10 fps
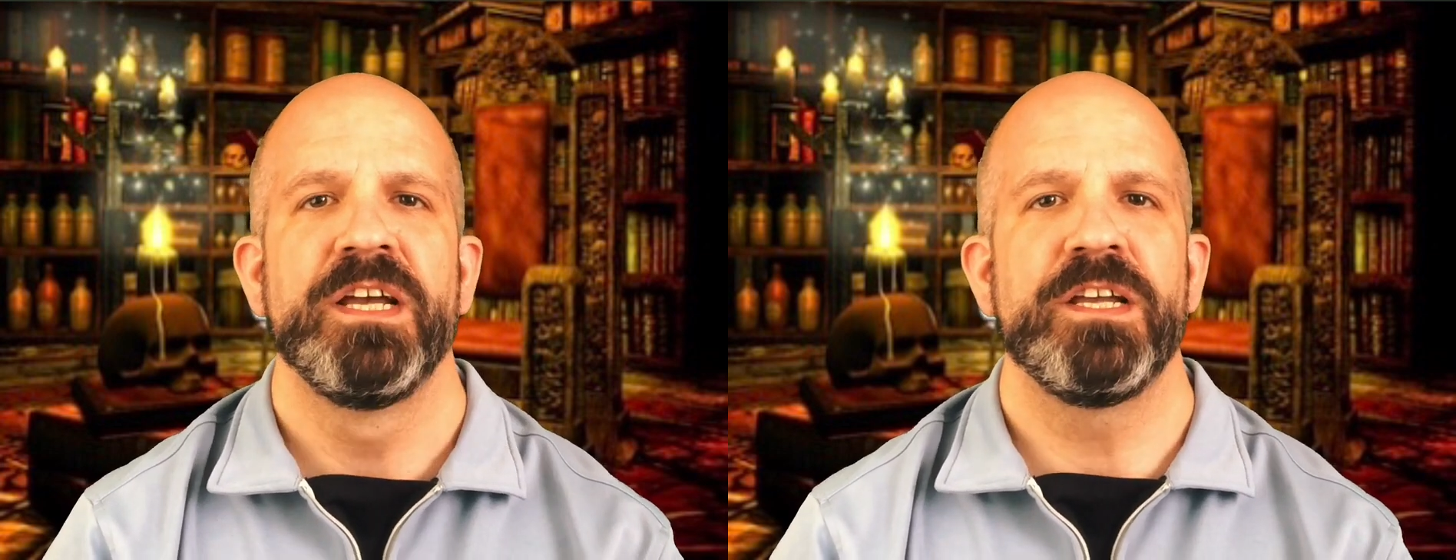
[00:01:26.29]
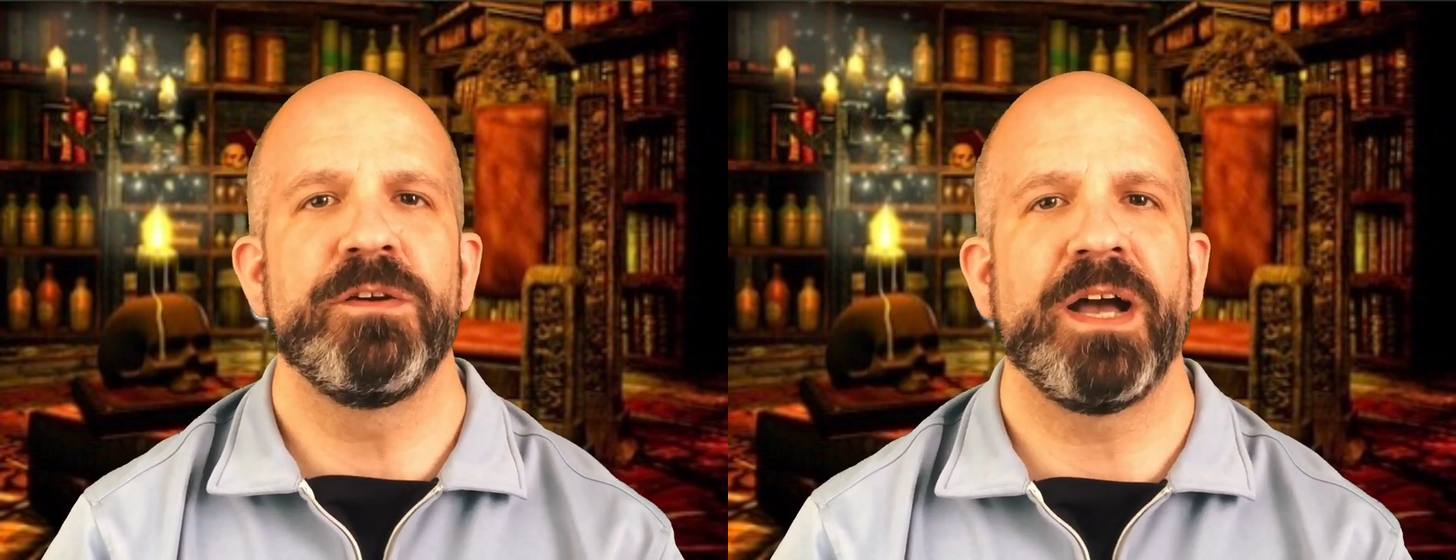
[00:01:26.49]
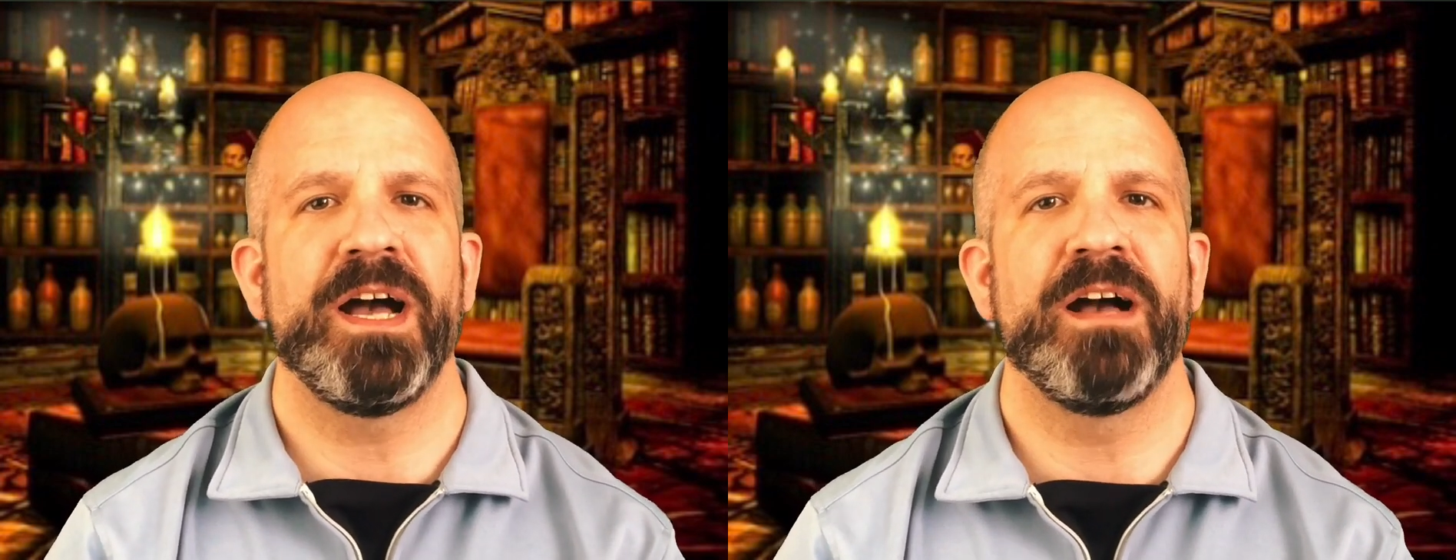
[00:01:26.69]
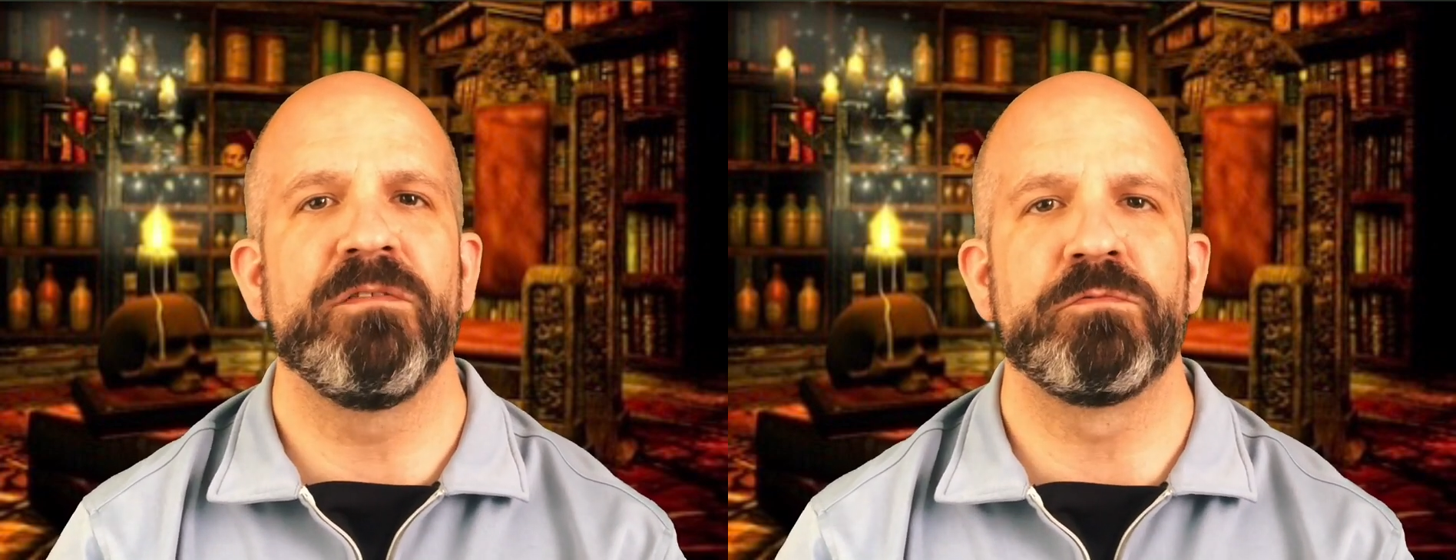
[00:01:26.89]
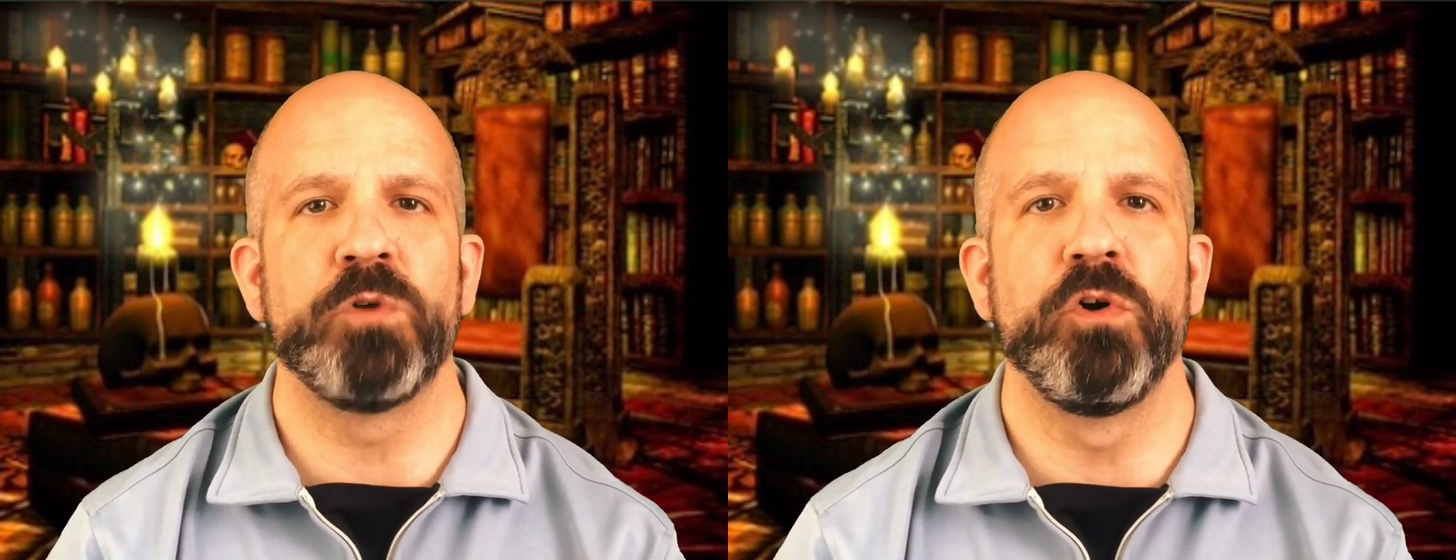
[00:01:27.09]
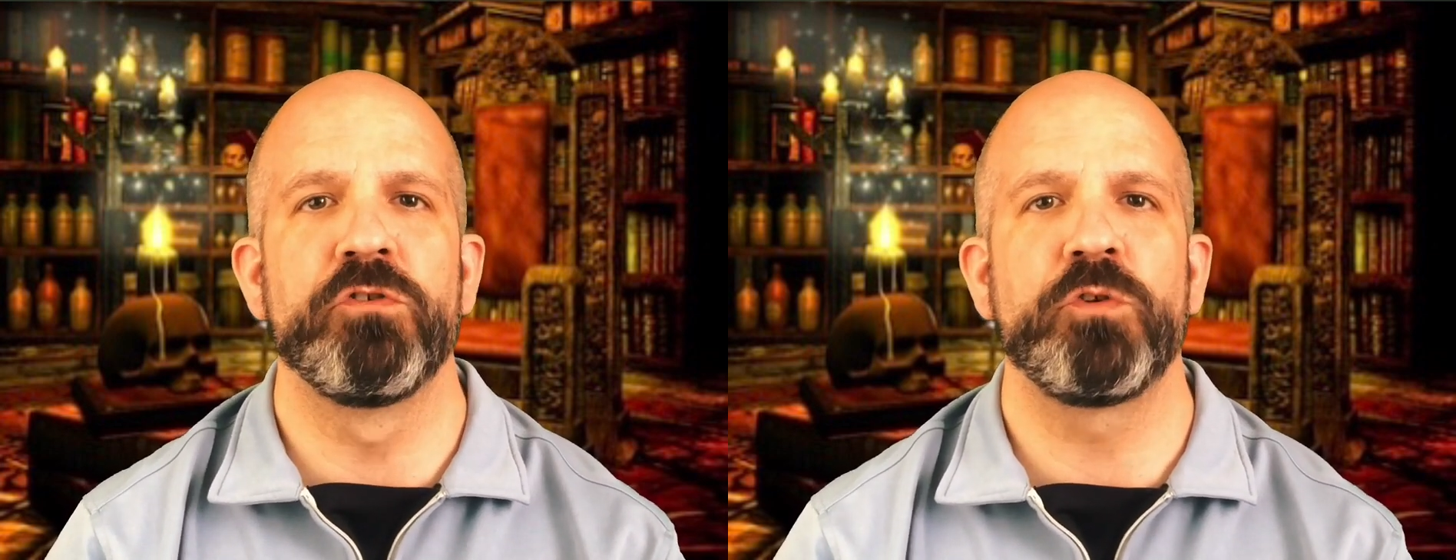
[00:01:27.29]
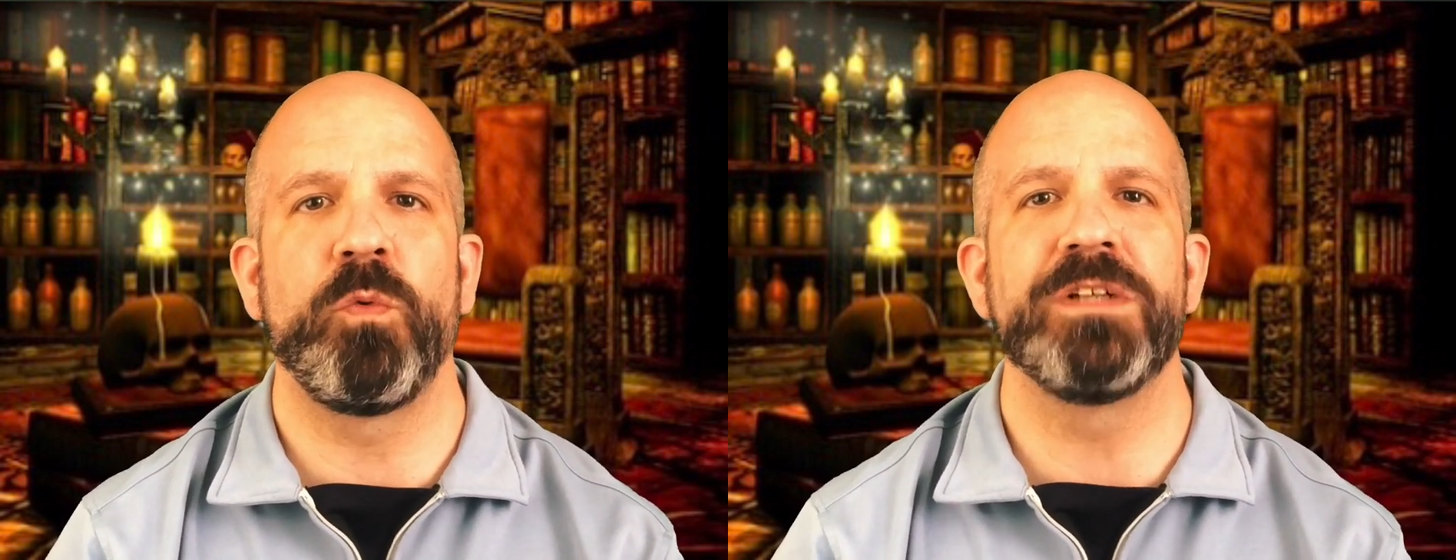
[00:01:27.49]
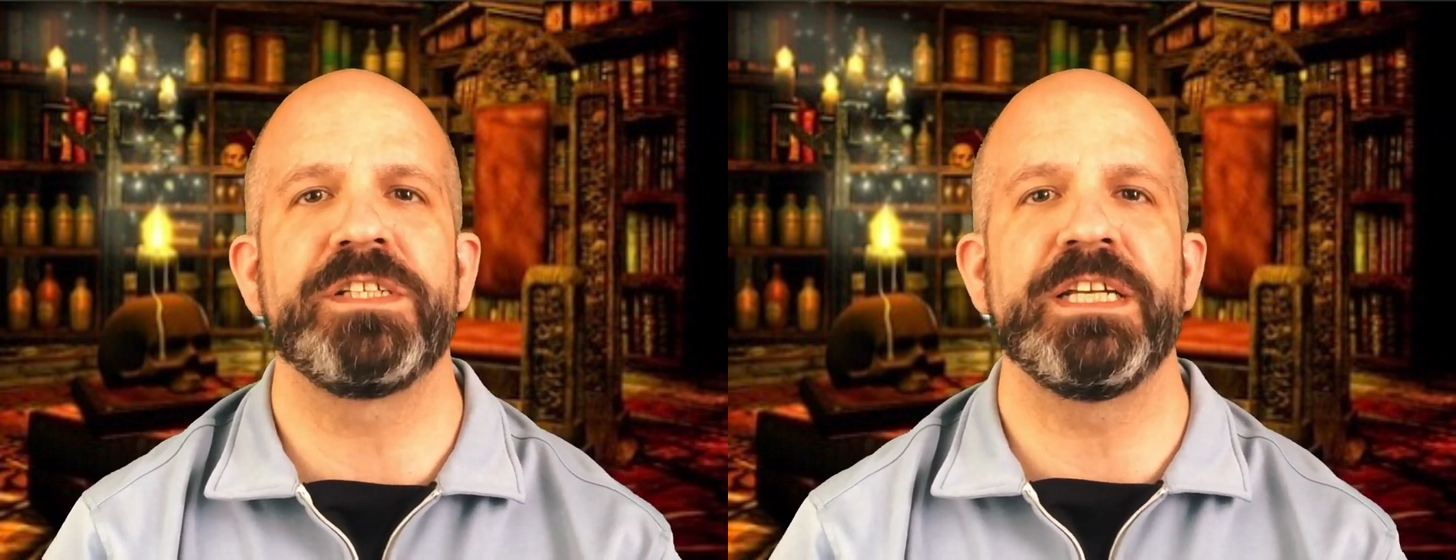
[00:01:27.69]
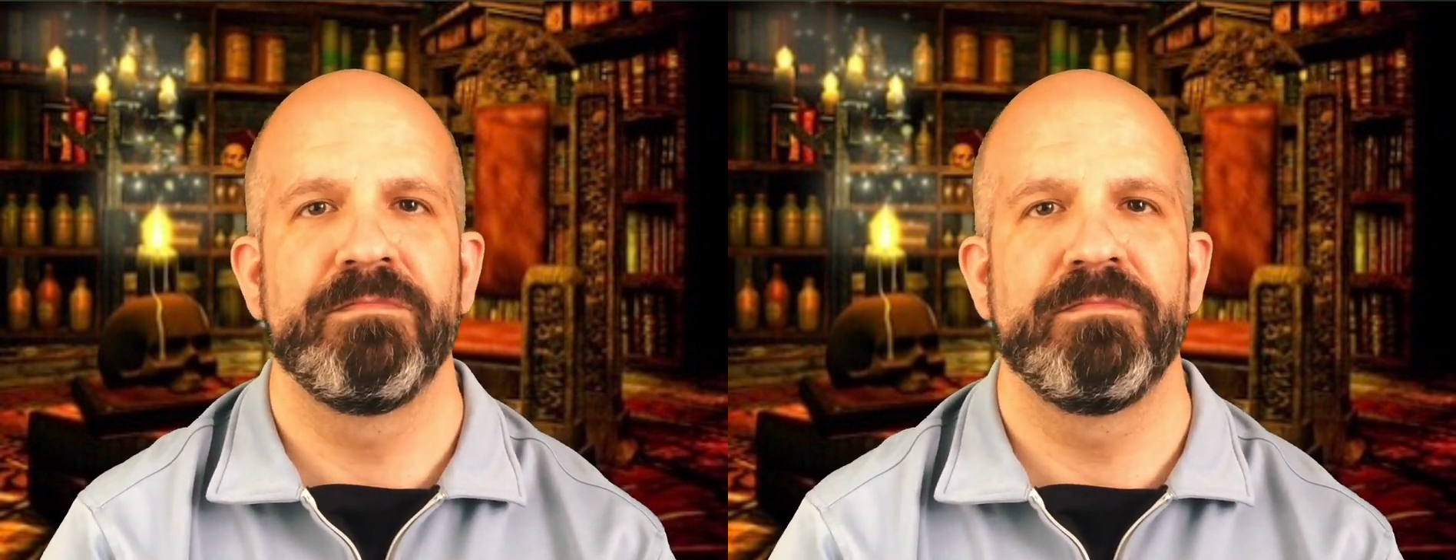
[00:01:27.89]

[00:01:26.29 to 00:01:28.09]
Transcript: You have Roll20.